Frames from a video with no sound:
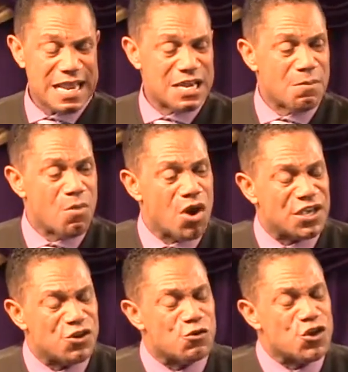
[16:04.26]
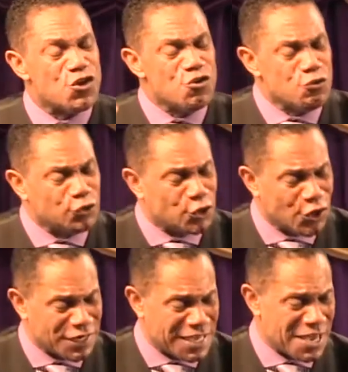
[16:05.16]
And the more you use
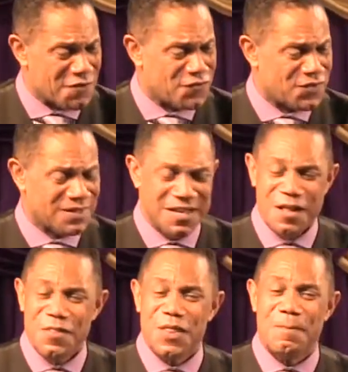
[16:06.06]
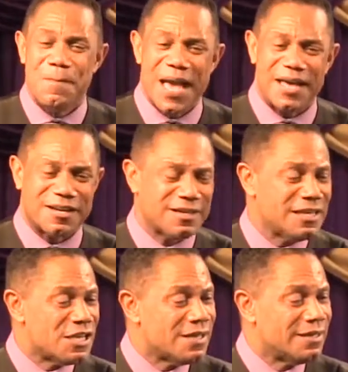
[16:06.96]
your gift, the
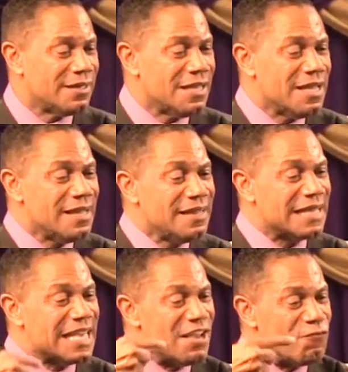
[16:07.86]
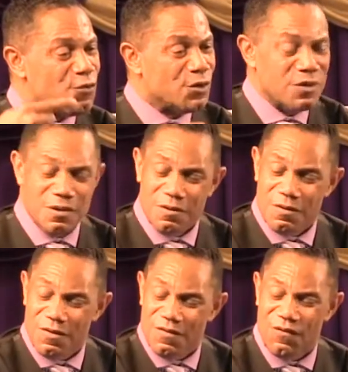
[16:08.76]
better the gift will
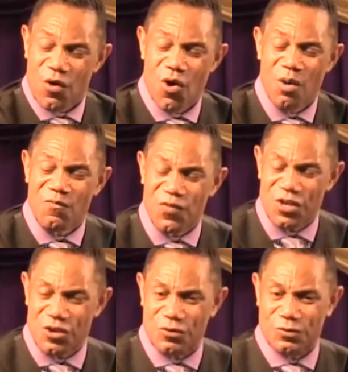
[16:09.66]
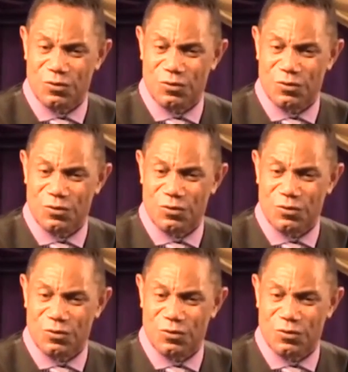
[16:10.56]
form for you.